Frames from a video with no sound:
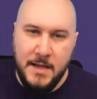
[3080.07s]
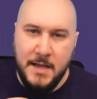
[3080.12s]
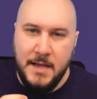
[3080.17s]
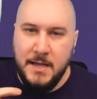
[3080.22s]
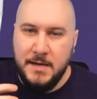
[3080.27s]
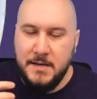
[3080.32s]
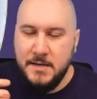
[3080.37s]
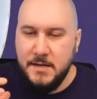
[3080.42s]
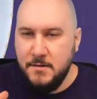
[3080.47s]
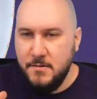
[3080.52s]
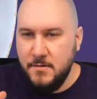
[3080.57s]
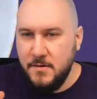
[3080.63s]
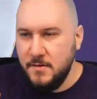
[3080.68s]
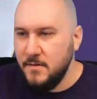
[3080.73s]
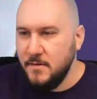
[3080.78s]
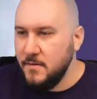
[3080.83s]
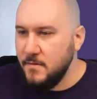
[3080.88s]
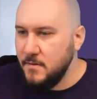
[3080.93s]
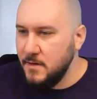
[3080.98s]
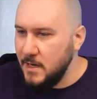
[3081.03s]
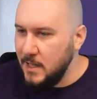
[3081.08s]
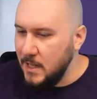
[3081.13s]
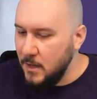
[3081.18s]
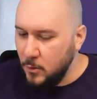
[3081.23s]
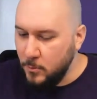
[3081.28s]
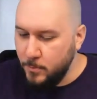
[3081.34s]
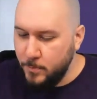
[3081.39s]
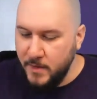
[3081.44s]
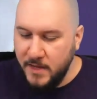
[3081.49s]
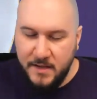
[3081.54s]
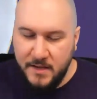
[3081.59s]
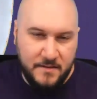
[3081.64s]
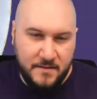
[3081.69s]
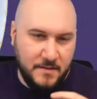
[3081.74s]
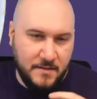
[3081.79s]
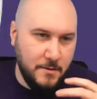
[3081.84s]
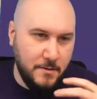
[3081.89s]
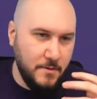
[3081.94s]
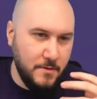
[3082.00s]
there is cloud-based,
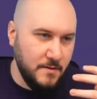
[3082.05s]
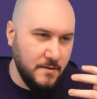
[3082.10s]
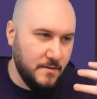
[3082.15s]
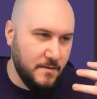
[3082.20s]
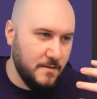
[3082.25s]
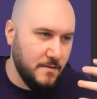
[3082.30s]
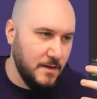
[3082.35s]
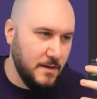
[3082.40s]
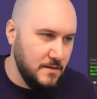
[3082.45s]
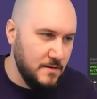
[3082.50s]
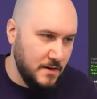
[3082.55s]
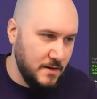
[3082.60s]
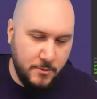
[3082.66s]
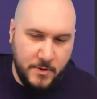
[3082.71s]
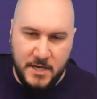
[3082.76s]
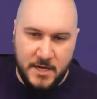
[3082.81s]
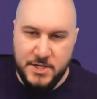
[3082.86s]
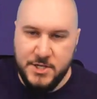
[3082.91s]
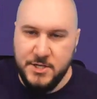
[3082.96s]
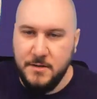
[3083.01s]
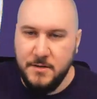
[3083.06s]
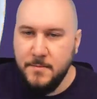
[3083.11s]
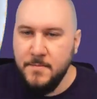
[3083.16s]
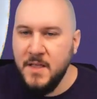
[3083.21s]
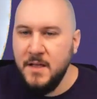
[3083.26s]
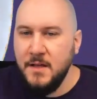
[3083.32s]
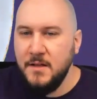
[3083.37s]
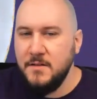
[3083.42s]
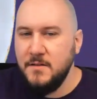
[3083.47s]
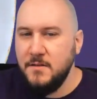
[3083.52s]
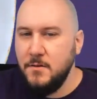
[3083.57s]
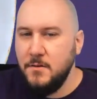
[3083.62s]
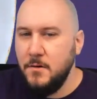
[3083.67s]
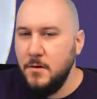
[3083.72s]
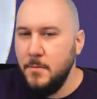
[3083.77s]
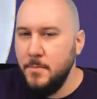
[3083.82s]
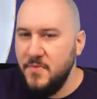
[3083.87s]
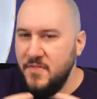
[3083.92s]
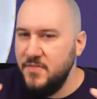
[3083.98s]
there is integration.
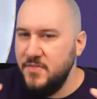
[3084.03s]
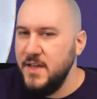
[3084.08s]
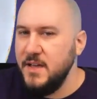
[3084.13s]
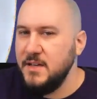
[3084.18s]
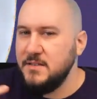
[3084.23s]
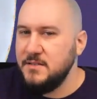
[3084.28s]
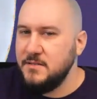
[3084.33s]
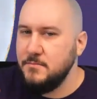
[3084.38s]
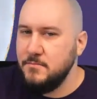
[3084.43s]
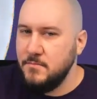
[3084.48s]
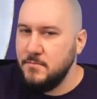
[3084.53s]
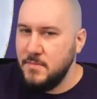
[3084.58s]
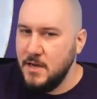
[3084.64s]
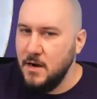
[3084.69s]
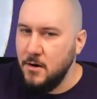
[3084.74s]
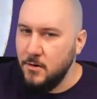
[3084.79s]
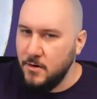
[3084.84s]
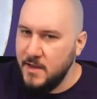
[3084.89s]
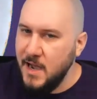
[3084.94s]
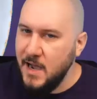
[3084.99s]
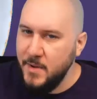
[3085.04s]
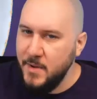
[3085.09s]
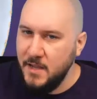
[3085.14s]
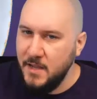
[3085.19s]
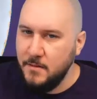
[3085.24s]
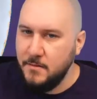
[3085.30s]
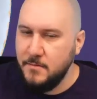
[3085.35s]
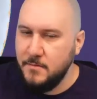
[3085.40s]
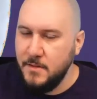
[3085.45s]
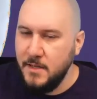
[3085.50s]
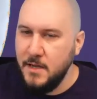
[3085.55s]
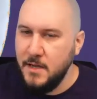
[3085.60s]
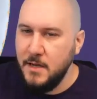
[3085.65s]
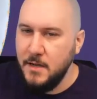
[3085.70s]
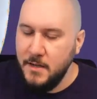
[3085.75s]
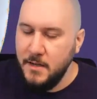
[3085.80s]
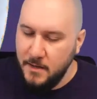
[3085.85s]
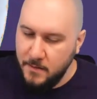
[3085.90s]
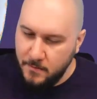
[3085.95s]
So things are coming, yeah,
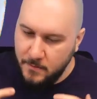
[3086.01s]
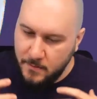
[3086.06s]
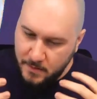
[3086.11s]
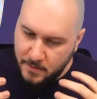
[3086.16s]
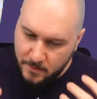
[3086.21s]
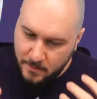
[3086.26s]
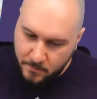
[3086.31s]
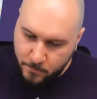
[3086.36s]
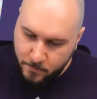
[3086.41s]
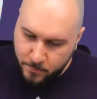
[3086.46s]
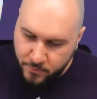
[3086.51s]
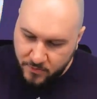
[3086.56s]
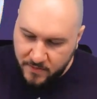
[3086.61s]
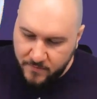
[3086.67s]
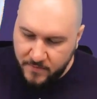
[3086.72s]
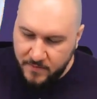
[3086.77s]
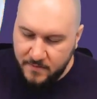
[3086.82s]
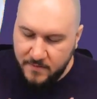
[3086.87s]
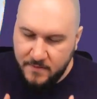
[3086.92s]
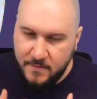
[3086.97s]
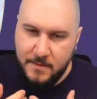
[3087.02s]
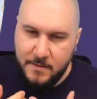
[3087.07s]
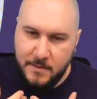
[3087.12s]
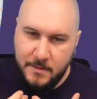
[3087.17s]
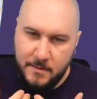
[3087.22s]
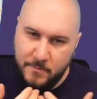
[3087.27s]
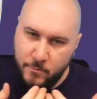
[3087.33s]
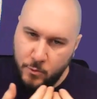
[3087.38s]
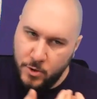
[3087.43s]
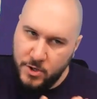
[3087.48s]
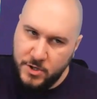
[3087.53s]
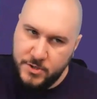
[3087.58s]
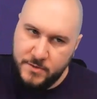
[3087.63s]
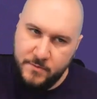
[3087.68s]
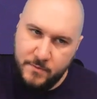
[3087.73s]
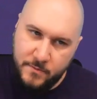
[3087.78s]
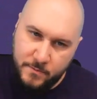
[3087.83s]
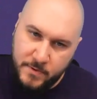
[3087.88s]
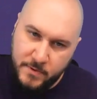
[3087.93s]
in previous versions,
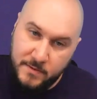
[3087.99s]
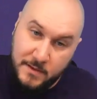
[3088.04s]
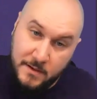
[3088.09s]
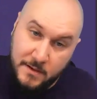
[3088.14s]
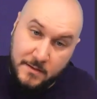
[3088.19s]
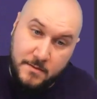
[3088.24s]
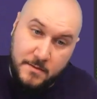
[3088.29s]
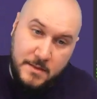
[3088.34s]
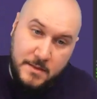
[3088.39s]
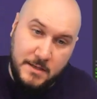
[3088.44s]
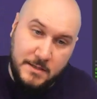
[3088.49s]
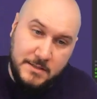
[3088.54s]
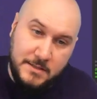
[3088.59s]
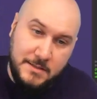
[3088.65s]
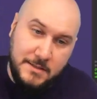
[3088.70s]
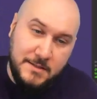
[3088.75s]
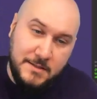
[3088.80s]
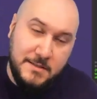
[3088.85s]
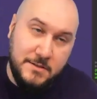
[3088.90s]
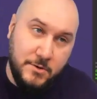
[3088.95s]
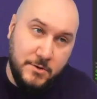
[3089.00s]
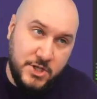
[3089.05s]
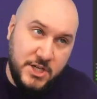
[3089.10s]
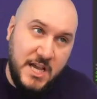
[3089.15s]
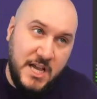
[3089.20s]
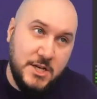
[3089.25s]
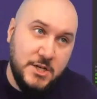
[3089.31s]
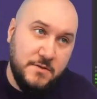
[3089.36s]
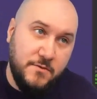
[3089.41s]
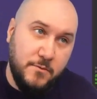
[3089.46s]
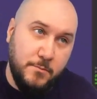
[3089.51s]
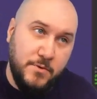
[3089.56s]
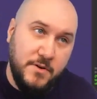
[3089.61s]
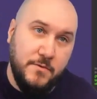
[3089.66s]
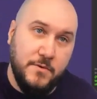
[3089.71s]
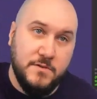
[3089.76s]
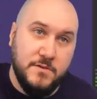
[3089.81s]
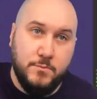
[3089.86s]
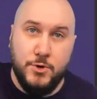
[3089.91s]
things or changes from
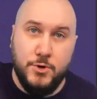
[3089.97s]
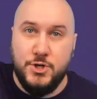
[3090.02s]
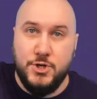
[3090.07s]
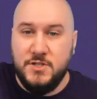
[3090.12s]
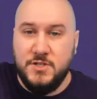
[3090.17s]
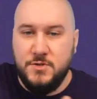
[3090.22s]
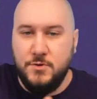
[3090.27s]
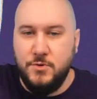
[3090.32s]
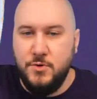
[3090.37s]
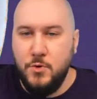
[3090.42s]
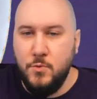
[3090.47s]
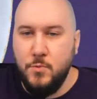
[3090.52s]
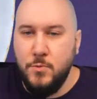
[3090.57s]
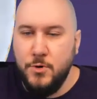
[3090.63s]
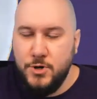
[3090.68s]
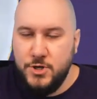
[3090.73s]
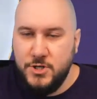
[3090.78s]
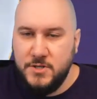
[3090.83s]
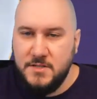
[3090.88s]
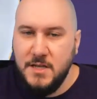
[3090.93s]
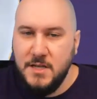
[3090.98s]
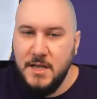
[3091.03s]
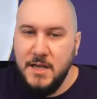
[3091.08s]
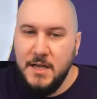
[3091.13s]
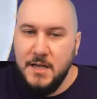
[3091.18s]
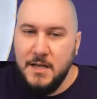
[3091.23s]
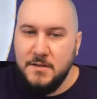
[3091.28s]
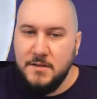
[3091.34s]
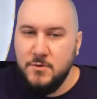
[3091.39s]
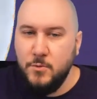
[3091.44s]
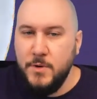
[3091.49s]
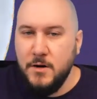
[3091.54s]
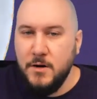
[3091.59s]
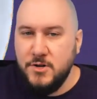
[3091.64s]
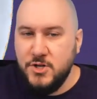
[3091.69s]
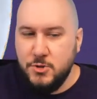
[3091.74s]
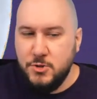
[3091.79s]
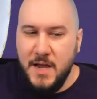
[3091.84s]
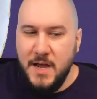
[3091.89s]
previous versions to new versions. So we are
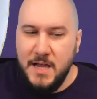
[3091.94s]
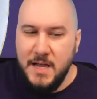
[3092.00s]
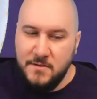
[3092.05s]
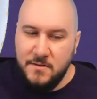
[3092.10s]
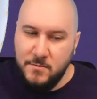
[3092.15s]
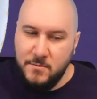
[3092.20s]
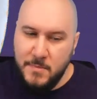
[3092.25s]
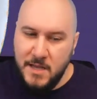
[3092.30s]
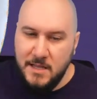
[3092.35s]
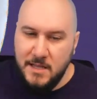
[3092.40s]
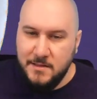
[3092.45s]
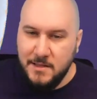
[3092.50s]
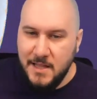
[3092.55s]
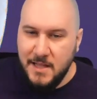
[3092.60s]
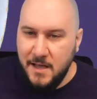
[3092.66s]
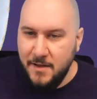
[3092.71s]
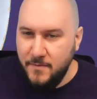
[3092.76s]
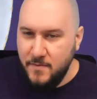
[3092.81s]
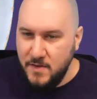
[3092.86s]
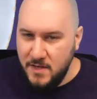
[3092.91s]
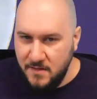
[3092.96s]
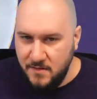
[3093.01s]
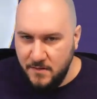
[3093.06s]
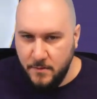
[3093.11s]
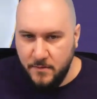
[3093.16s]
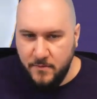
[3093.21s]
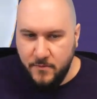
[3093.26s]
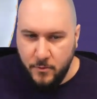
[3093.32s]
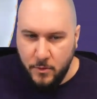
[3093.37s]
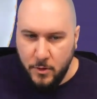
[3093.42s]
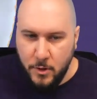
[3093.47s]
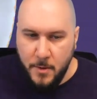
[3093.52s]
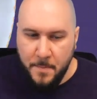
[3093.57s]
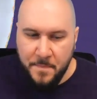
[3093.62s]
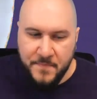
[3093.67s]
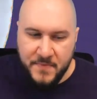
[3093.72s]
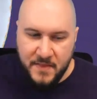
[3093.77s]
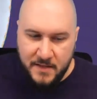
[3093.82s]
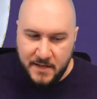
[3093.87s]
trying to make the life easier for
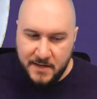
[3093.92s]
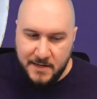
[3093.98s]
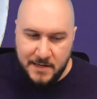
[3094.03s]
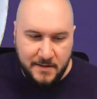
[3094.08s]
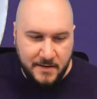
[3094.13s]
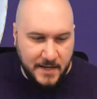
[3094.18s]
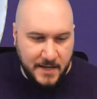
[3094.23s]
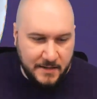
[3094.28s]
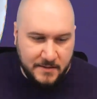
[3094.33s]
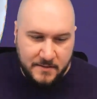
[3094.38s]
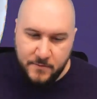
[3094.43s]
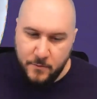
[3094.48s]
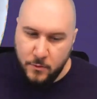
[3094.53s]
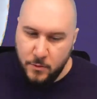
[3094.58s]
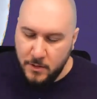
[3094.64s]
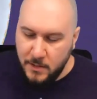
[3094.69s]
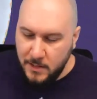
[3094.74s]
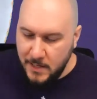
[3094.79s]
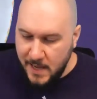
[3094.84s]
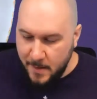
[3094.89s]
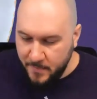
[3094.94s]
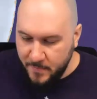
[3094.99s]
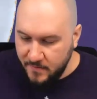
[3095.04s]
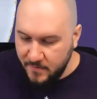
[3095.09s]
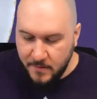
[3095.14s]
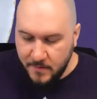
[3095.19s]
dental techs, for labs,